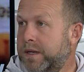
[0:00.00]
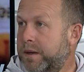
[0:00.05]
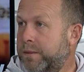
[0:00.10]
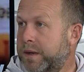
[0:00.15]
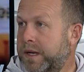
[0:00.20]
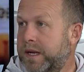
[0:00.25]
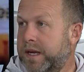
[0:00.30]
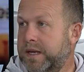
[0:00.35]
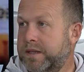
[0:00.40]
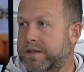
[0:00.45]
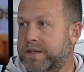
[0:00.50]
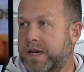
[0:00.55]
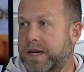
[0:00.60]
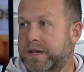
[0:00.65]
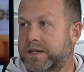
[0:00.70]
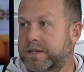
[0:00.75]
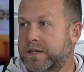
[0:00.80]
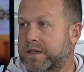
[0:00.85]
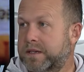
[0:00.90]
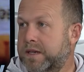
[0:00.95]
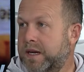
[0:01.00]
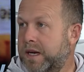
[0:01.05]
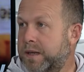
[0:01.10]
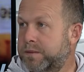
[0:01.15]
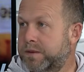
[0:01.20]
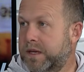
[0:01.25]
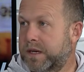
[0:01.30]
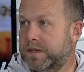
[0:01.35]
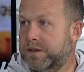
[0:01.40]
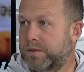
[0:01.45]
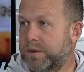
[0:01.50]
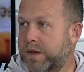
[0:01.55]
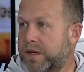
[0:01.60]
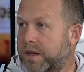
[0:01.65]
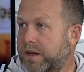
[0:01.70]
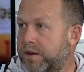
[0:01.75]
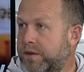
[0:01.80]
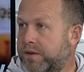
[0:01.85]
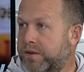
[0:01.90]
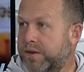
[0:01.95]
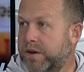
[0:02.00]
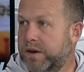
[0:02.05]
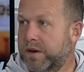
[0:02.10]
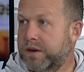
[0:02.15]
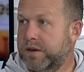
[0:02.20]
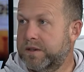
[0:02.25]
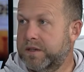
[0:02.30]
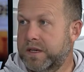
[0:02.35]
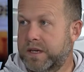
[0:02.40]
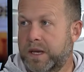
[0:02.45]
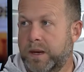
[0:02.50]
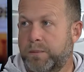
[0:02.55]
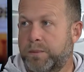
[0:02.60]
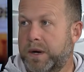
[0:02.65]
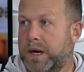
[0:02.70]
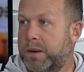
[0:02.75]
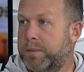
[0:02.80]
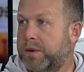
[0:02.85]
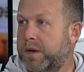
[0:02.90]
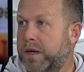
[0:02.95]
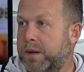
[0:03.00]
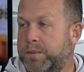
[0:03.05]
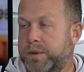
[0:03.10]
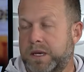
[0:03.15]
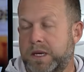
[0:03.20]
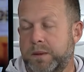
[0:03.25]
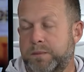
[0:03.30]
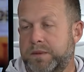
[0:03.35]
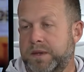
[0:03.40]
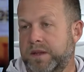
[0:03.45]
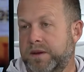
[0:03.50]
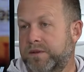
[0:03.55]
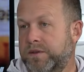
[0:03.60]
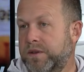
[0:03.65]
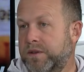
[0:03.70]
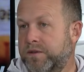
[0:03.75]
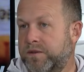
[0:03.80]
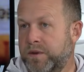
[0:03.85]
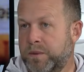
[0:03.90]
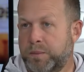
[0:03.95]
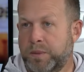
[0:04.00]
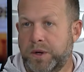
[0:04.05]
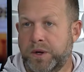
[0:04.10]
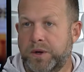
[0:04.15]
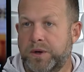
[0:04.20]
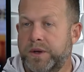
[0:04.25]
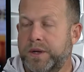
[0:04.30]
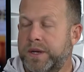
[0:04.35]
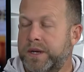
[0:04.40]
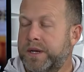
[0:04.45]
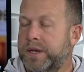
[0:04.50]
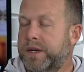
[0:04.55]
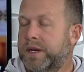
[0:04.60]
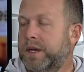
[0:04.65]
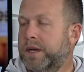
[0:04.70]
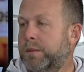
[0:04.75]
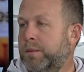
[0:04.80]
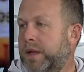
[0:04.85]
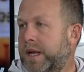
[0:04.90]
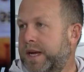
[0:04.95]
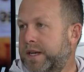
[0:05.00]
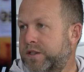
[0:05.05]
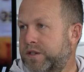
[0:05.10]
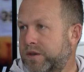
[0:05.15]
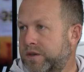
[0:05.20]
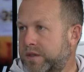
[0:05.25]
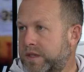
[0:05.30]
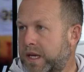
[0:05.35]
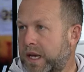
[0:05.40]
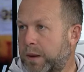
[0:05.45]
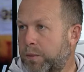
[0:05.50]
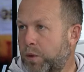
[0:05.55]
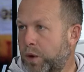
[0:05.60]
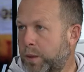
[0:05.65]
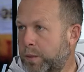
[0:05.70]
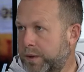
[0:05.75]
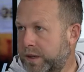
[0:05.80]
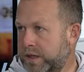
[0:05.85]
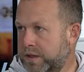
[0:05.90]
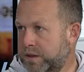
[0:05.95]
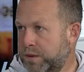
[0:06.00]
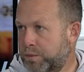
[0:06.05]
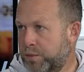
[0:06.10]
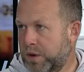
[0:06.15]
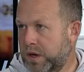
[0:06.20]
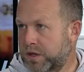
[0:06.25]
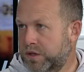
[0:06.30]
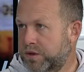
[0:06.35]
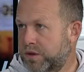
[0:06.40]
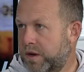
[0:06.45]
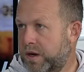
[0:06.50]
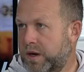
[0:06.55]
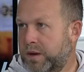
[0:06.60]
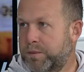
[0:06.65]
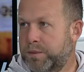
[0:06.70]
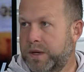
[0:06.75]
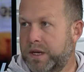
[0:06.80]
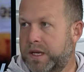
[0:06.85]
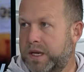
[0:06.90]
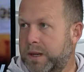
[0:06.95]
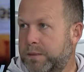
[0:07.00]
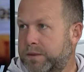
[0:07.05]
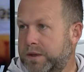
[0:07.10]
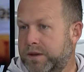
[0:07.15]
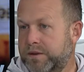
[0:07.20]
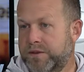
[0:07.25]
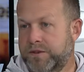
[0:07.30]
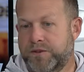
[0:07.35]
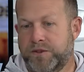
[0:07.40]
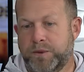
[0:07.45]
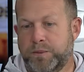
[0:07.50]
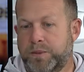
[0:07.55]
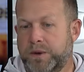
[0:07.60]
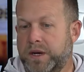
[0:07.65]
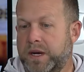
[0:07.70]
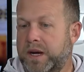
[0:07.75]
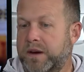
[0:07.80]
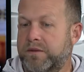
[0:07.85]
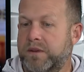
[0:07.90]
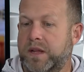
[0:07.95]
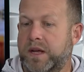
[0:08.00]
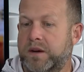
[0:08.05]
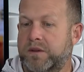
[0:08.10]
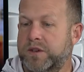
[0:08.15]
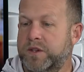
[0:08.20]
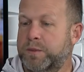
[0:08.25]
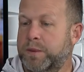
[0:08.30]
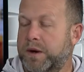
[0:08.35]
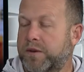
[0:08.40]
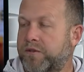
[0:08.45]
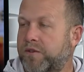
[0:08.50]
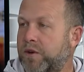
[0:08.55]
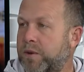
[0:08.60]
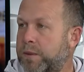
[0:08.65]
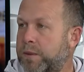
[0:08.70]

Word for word: I mean, he got sacked six times last week against Ferris and kept popping up and kept delivering the football. Um, last year's game, we were able to get some pressure on him, but he kept delivering football. I have a lot of respect for